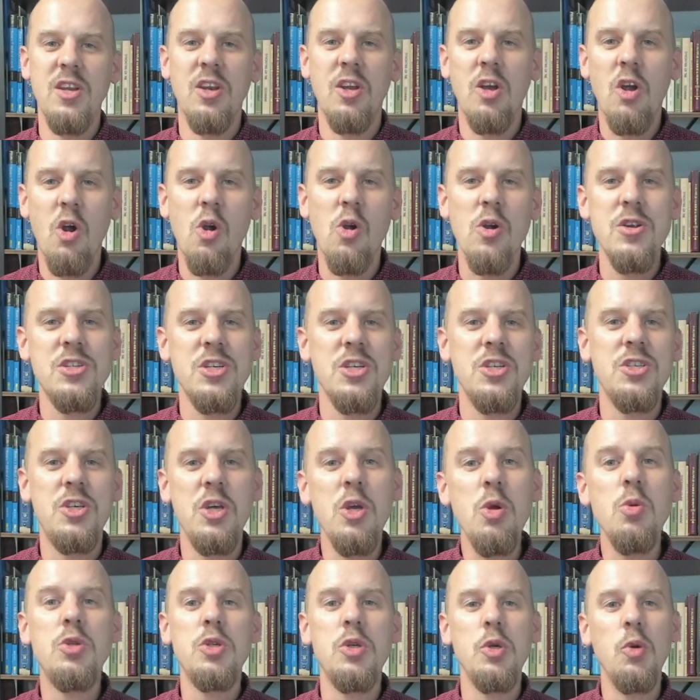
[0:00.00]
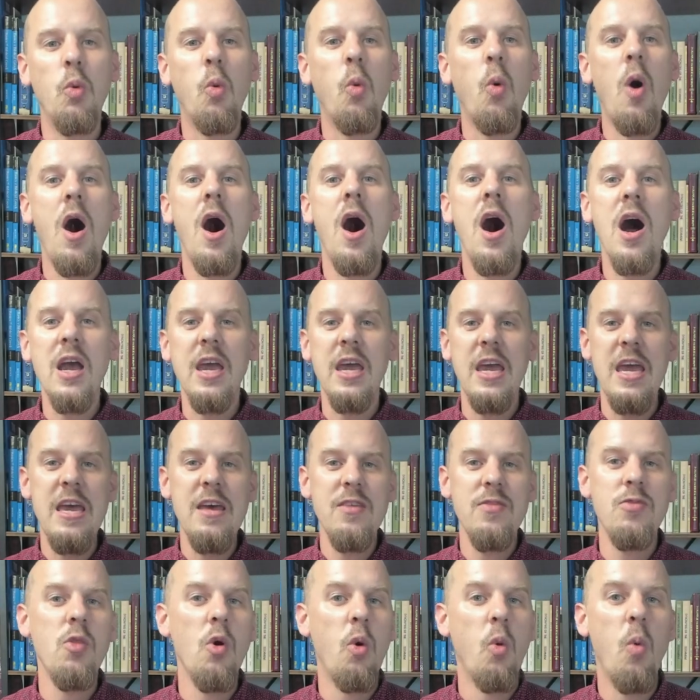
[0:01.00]
encourages you to walk
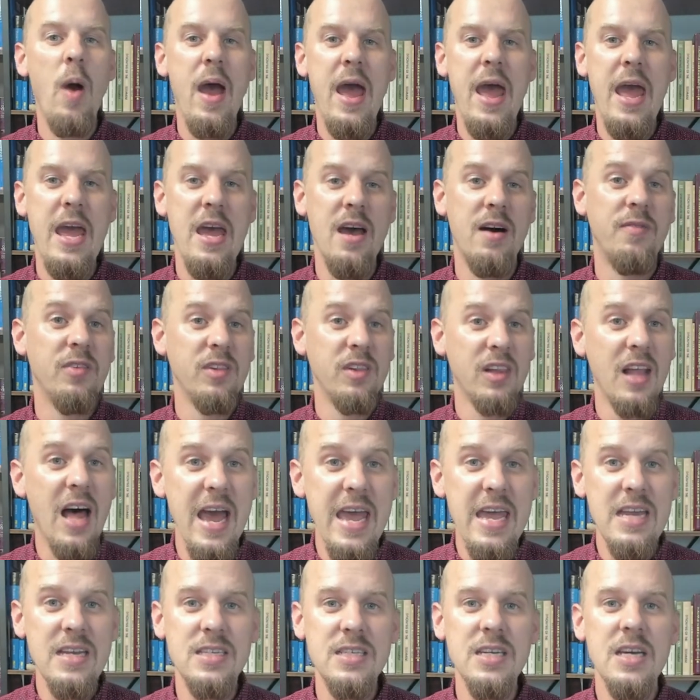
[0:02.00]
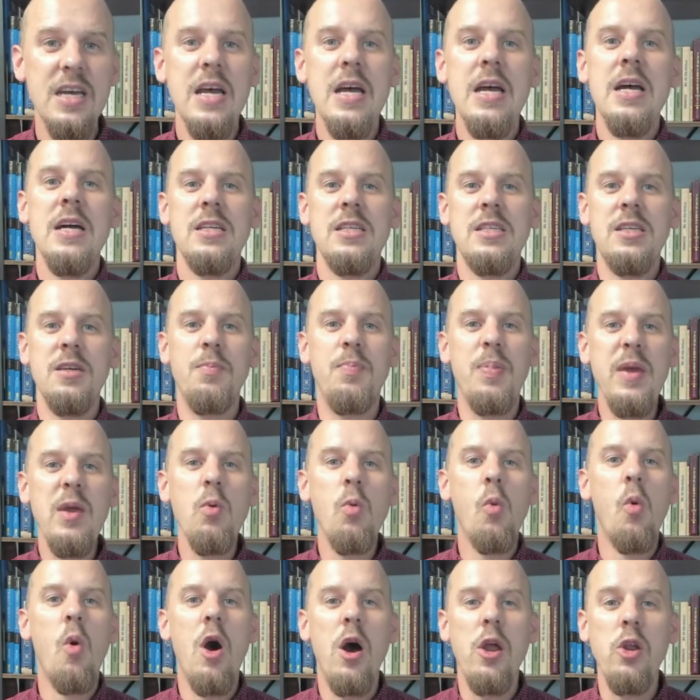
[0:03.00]
in the way of light, to be
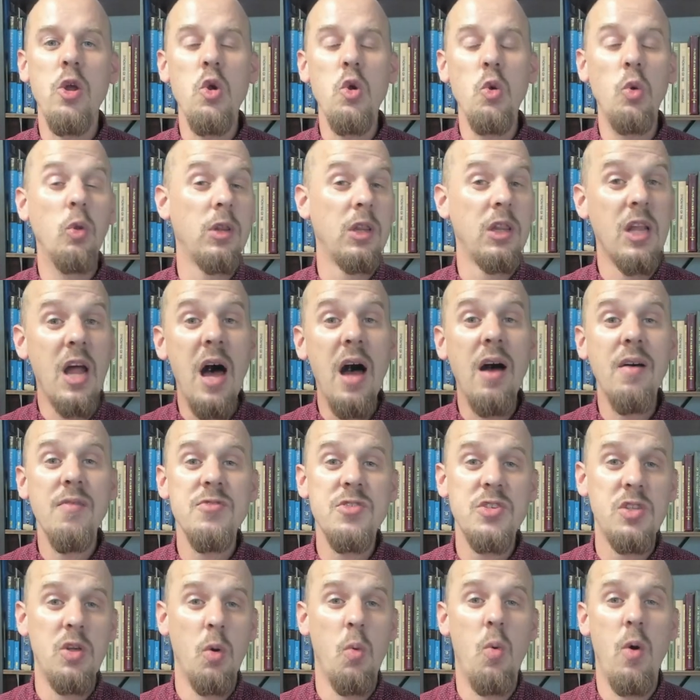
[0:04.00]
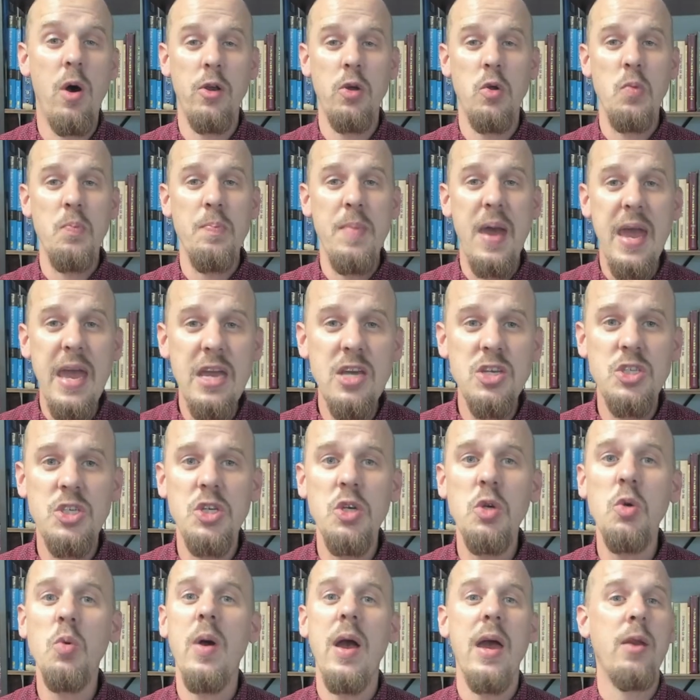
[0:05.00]
one who loves the one who made
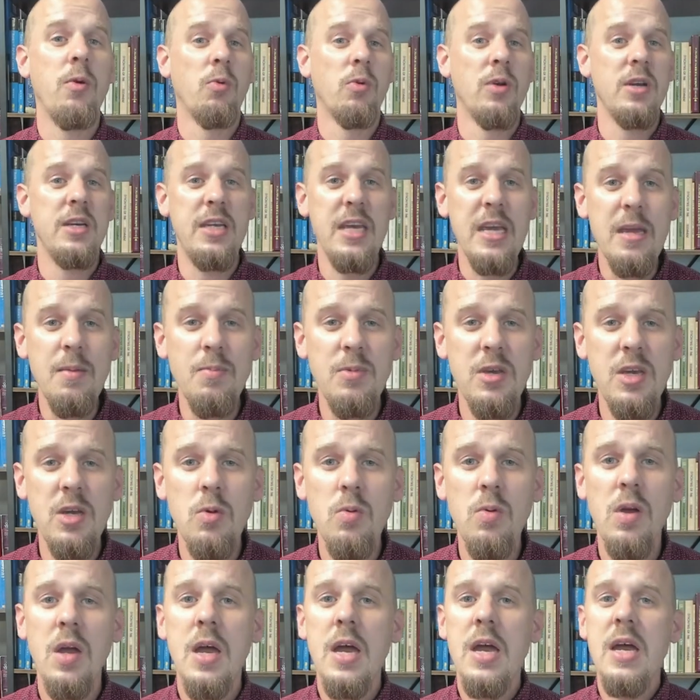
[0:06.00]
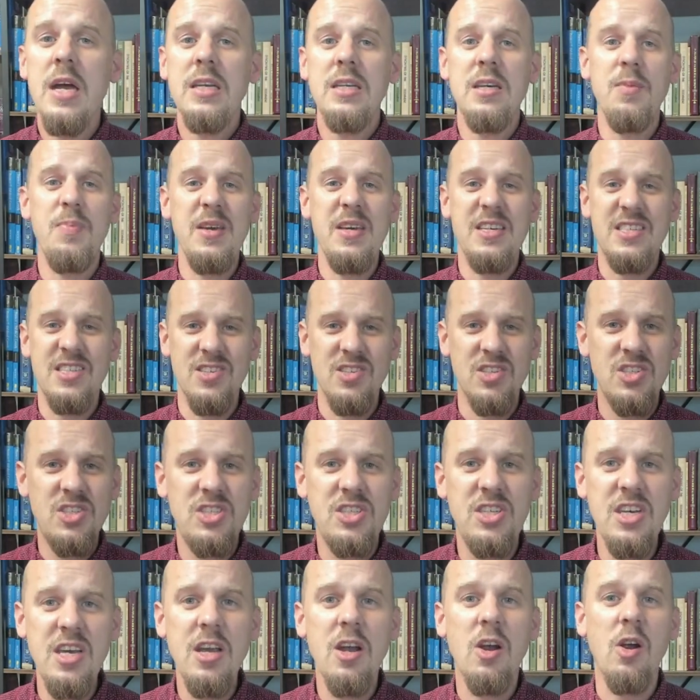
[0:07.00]
you and redeemed you, to be
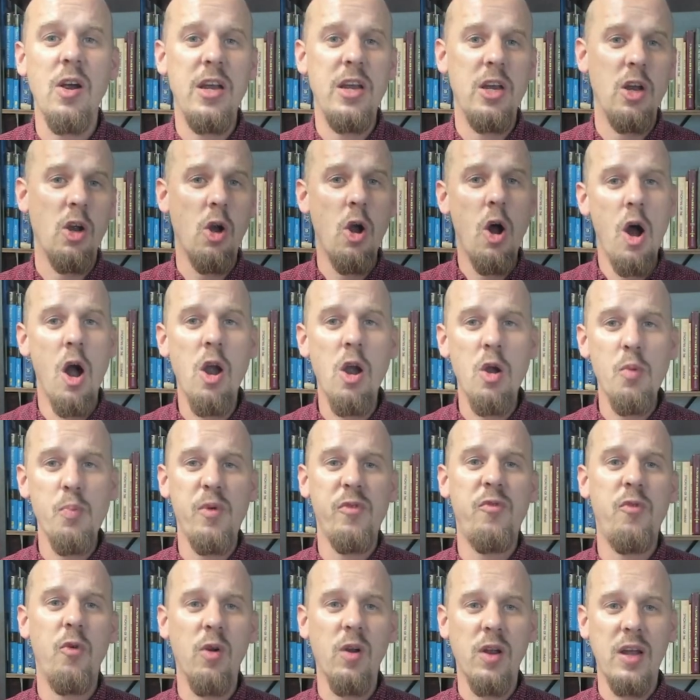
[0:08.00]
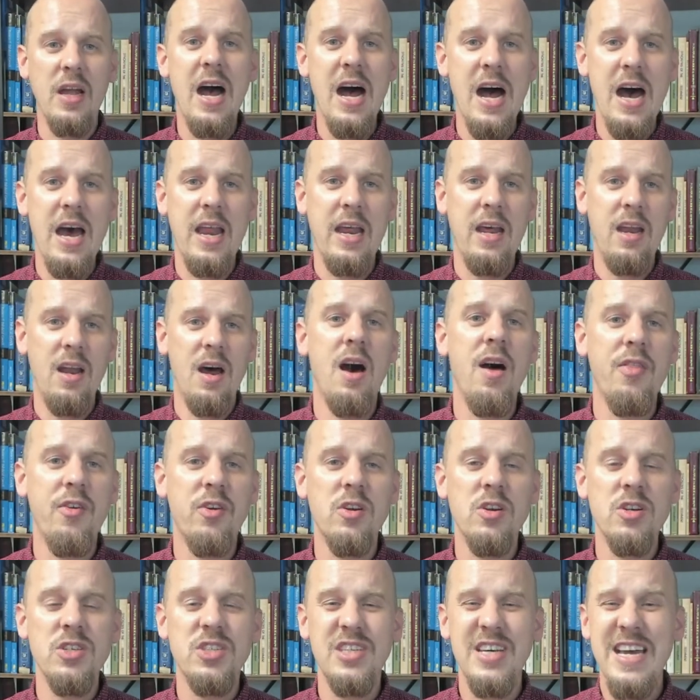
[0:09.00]
sincere in your heart before God and
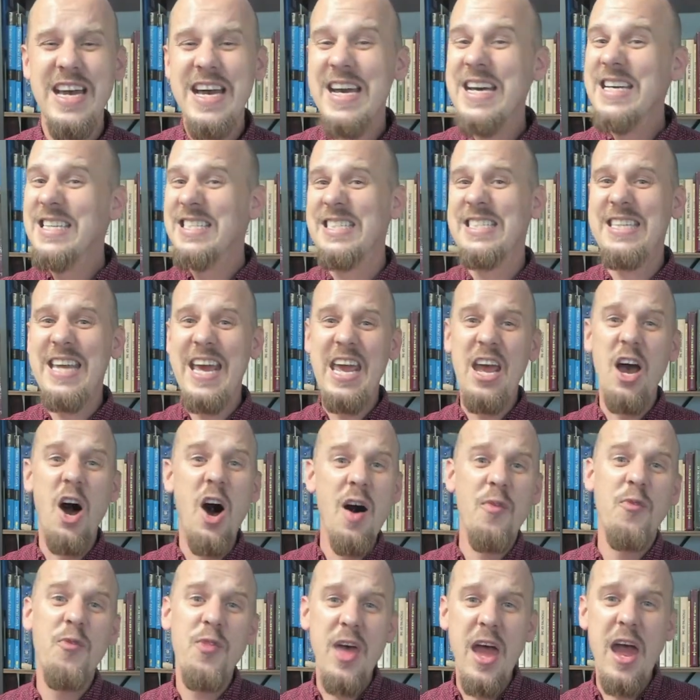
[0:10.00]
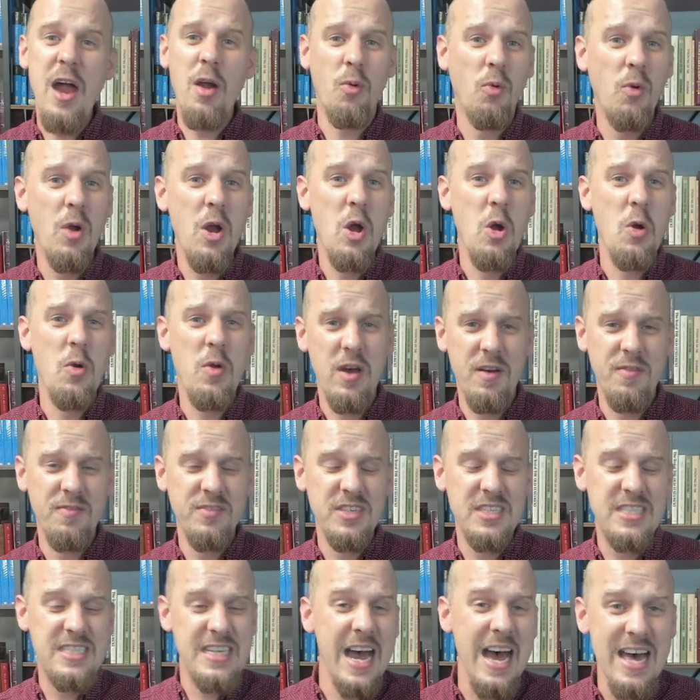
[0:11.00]
others, stay off that road
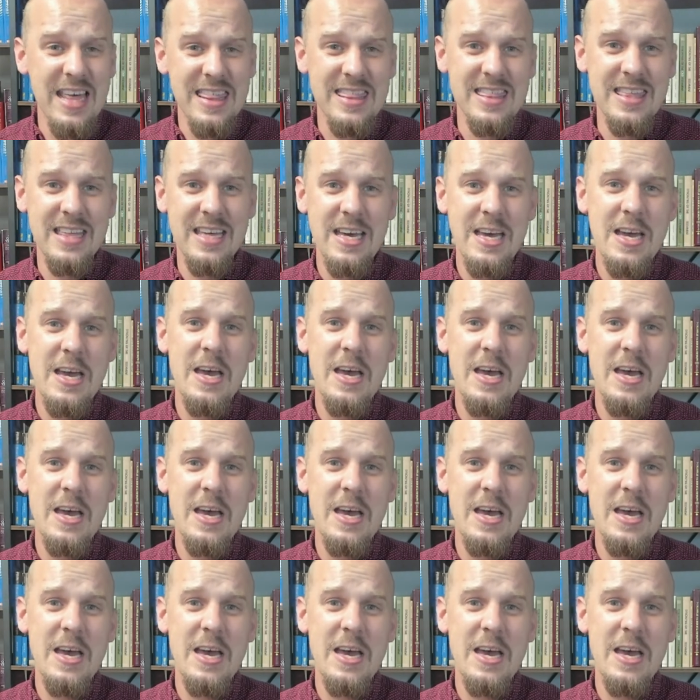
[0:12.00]
of death.